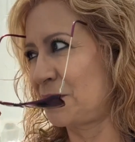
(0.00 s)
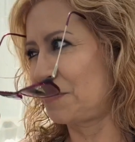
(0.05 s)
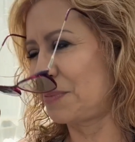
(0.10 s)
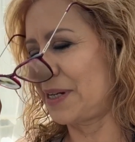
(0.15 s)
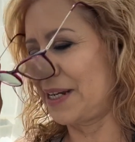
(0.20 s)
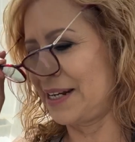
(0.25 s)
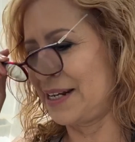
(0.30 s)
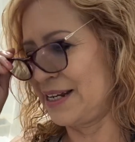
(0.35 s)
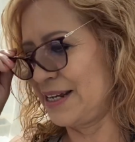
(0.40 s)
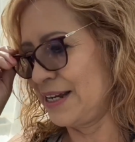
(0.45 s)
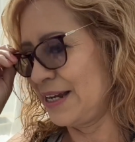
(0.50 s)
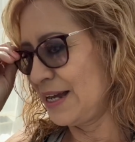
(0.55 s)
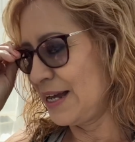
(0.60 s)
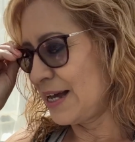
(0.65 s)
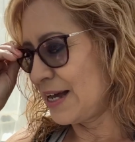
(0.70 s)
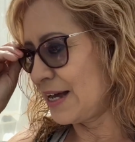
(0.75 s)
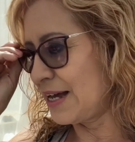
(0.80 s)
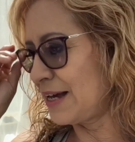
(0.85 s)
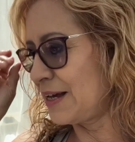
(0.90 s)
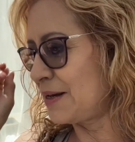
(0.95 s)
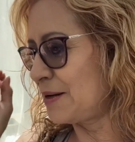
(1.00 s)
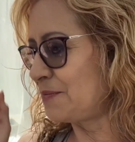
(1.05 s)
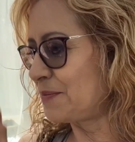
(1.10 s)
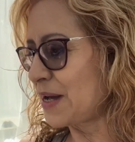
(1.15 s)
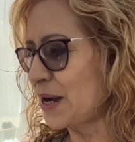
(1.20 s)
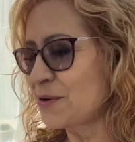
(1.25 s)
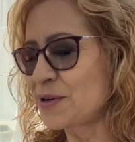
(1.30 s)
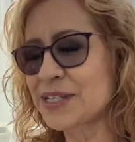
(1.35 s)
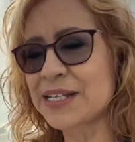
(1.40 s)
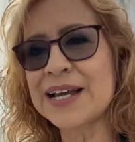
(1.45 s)
but
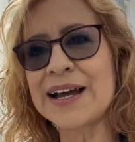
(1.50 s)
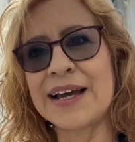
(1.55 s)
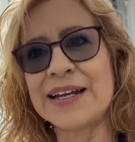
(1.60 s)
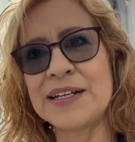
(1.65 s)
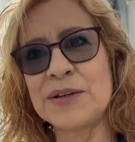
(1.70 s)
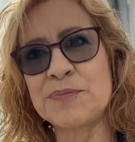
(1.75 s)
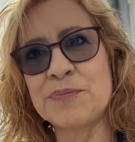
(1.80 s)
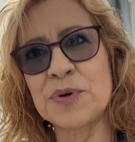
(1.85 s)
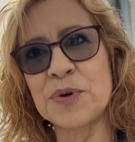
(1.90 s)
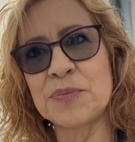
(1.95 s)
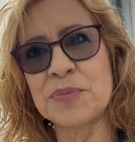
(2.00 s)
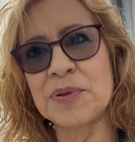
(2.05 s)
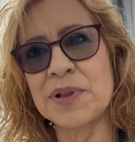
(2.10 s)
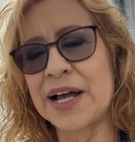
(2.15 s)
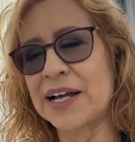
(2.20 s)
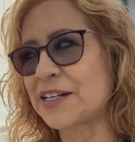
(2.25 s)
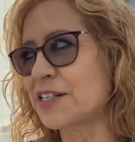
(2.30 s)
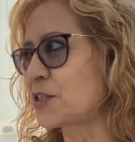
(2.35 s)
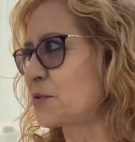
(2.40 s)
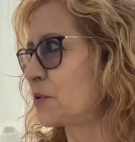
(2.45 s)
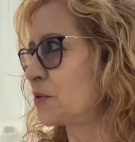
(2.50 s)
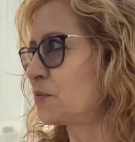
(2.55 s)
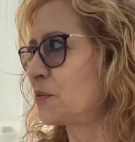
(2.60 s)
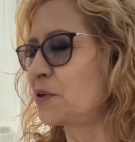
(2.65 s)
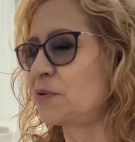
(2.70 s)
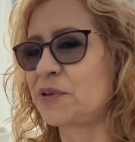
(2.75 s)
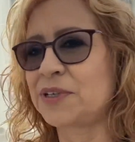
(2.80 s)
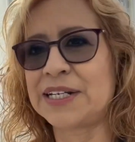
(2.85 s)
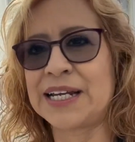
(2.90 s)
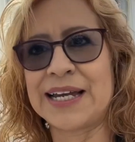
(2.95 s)
I was kind of perplexed when
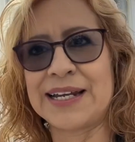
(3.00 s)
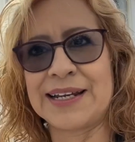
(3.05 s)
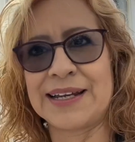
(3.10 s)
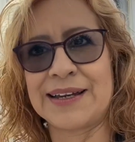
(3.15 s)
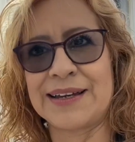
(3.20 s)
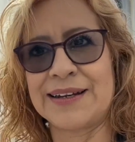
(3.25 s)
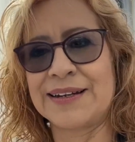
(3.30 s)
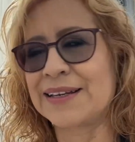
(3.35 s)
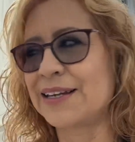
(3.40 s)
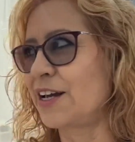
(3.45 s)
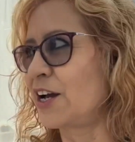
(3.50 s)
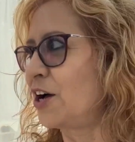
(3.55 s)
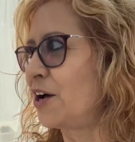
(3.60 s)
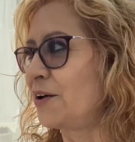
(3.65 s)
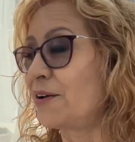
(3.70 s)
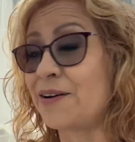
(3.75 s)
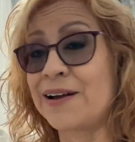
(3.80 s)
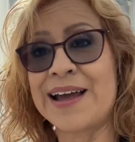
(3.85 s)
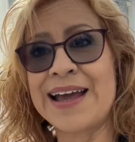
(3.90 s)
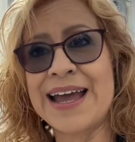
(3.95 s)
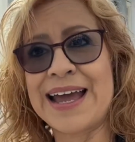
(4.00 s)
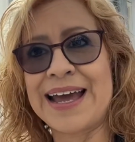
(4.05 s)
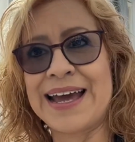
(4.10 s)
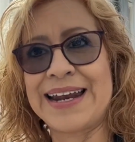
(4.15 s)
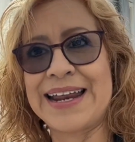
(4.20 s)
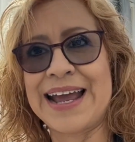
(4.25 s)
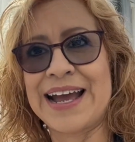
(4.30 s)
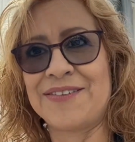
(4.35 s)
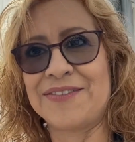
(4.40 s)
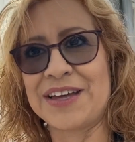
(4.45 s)
we were dating, and he all had
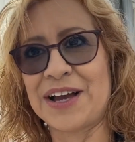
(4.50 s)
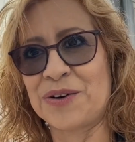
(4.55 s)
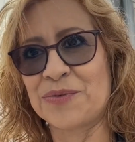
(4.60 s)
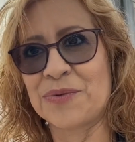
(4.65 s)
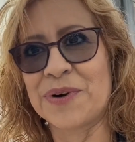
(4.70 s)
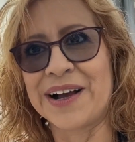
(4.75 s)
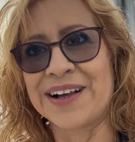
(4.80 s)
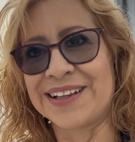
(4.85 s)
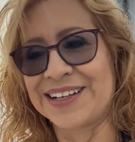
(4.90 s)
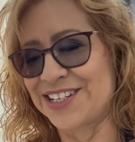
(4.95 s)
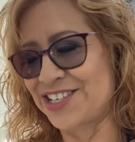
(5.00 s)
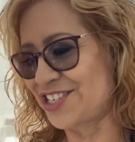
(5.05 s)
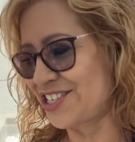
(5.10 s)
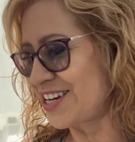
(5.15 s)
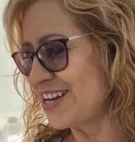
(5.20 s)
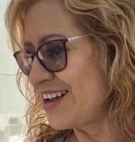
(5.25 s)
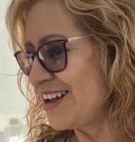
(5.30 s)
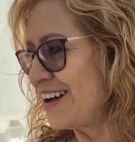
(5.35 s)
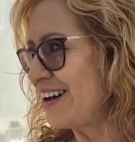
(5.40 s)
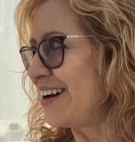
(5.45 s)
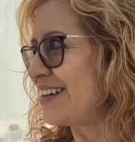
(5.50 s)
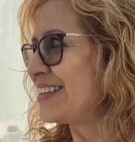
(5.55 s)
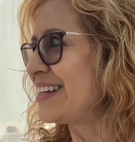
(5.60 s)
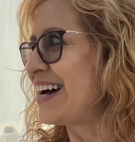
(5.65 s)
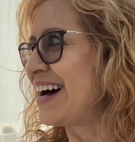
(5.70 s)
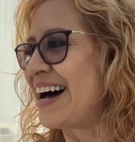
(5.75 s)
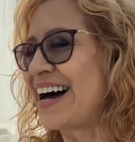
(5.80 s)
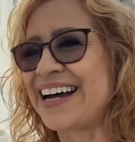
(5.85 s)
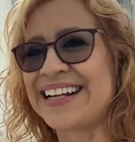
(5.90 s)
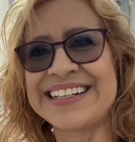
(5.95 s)
to have that relish on the
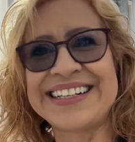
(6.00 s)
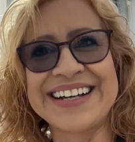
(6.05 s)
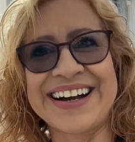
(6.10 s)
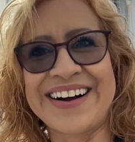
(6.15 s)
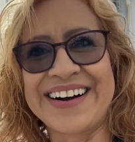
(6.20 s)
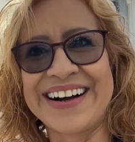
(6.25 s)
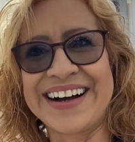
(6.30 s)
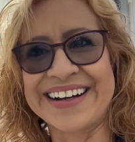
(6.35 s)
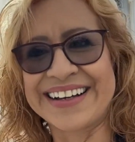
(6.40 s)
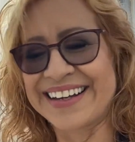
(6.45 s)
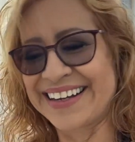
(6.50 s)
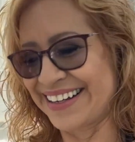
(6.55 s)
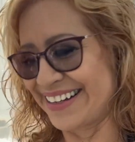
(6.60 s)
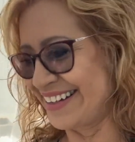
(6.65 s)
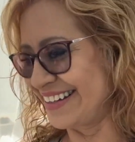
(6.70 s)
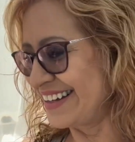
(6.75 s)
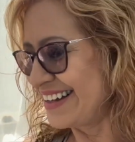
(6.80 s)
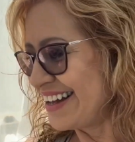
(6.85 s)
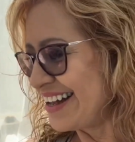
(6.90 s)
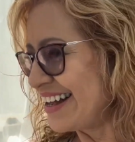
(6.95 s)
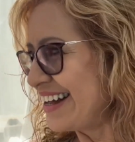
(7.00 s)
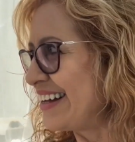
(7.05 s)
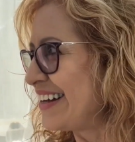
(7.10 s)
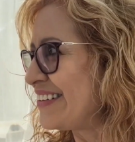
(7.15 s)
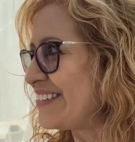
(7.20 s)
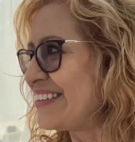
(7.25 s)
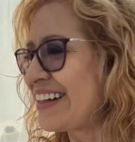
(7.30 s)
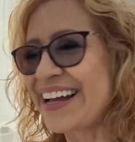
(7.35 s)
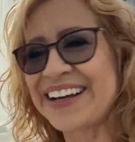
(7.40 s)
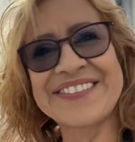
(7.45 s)
hot dog.
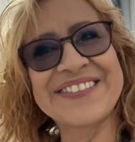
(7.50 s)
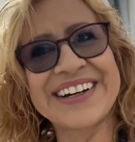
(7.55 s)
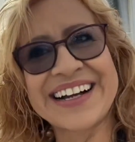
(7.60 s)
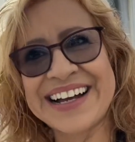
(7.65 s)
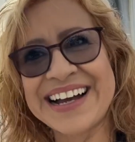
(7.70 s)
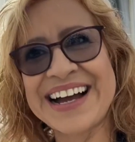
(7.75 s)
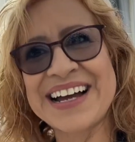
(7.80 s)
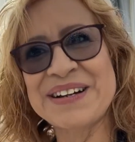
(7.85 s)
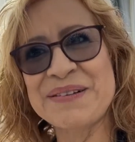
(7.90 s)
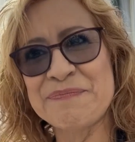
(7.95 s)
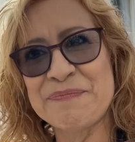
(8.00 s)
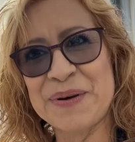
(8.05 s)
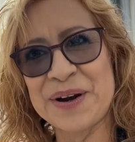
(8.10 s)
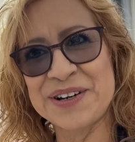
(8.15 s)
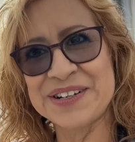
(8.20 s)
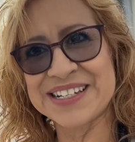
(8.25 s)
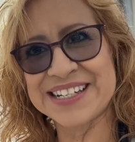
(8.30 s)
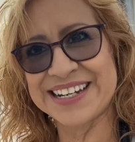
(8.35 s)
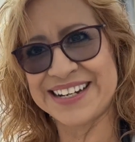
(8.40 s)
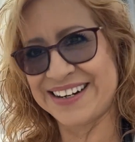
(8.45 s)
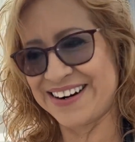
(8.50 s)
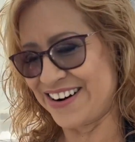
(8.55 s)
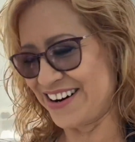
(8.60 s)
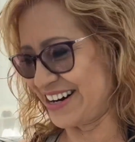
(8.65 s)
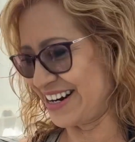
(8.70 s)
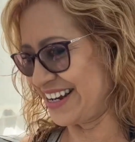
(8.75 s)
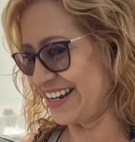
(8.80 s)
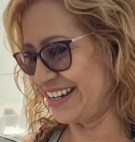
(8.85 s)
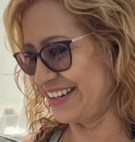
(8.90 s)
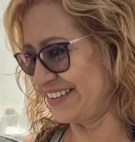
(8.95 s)
I'm like, what kind of person are
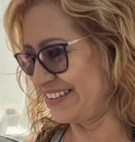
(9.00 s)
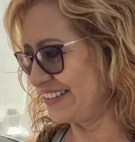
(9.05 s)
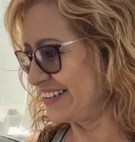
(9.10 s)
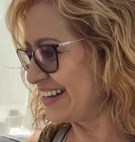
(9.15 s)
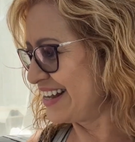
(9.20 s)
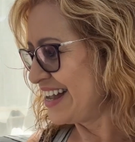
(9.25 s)
you?